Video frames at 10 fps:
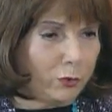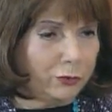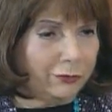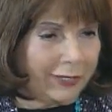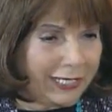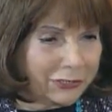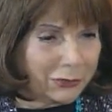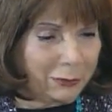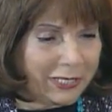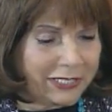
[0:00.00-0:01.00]

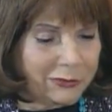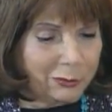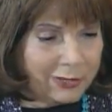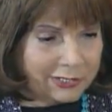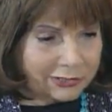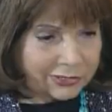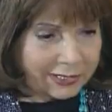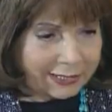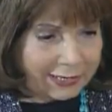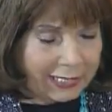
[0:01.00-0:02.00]
graduated
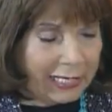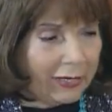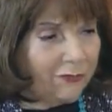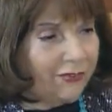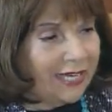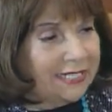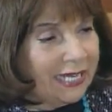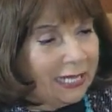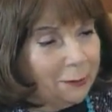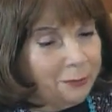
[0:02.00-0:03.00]
Wellesley find
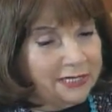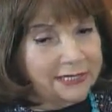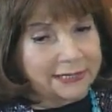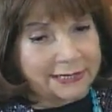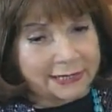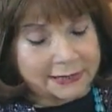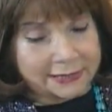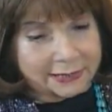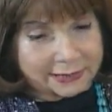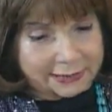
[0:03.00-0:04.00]
happiness and
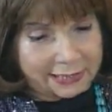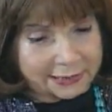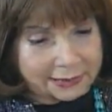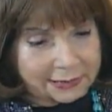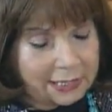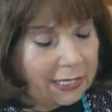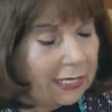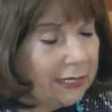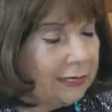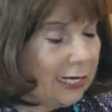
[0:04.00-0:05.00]
success
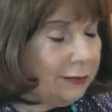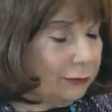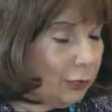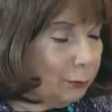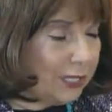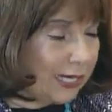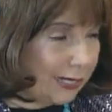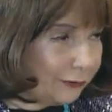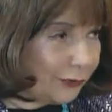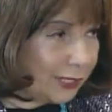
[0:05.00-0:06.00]
in Nairobi,
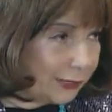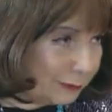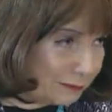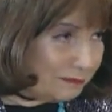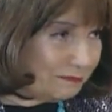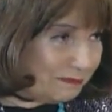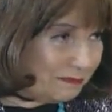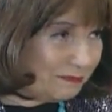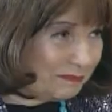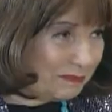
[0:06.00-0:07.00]
Africa?
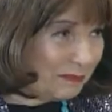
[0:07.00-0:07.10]
I had a